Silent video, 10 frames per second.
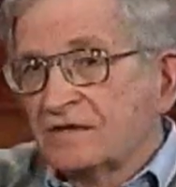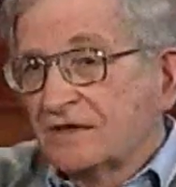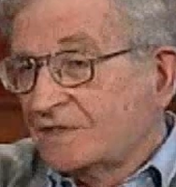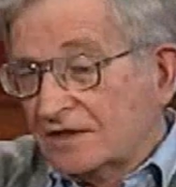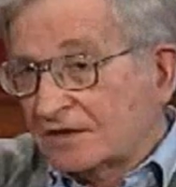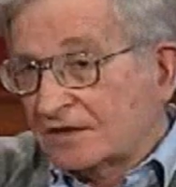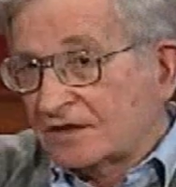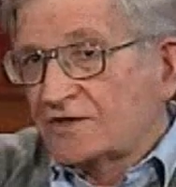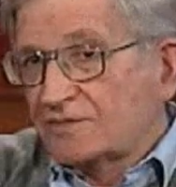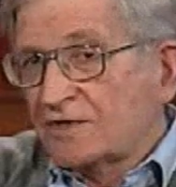A
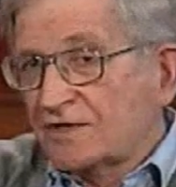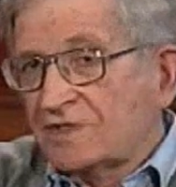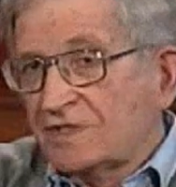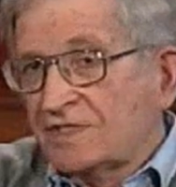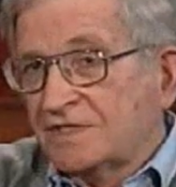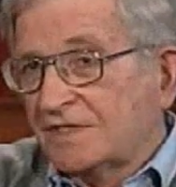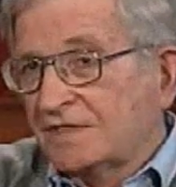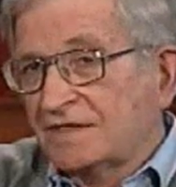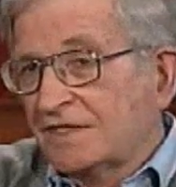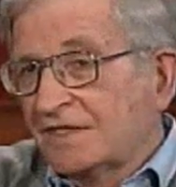large part of
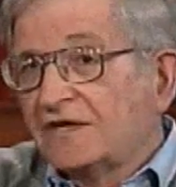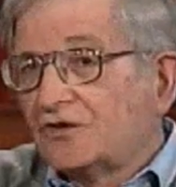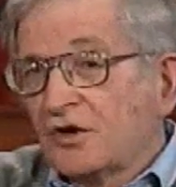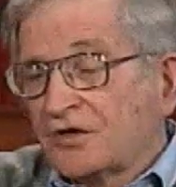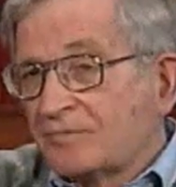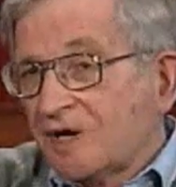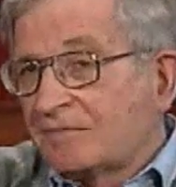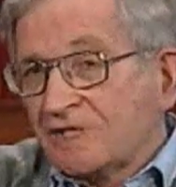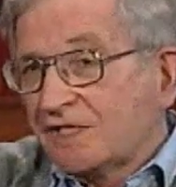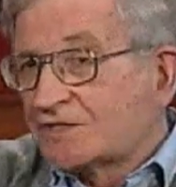the northern
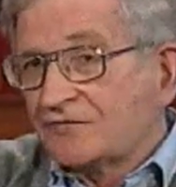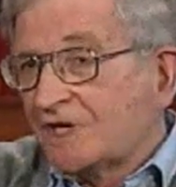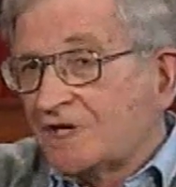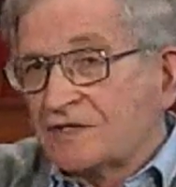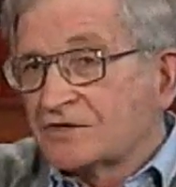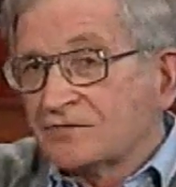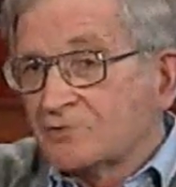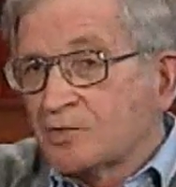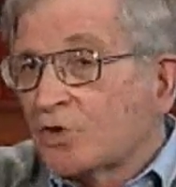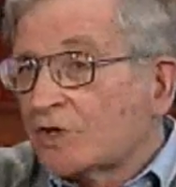population fighting the
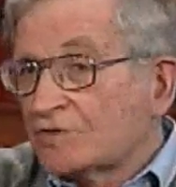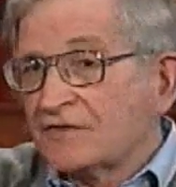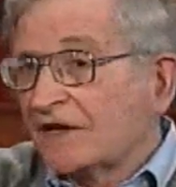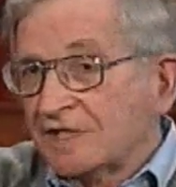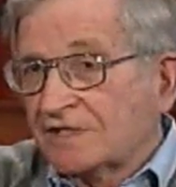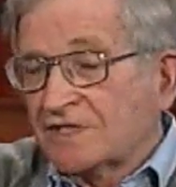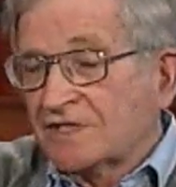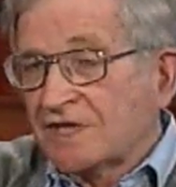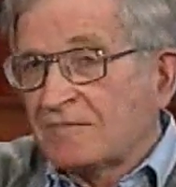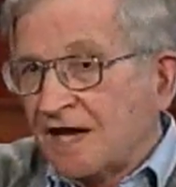Civil War was fighting under
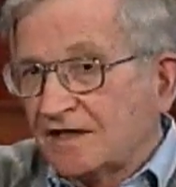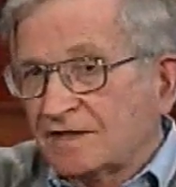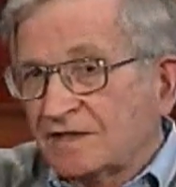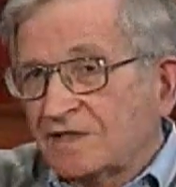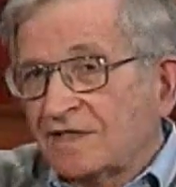that banner.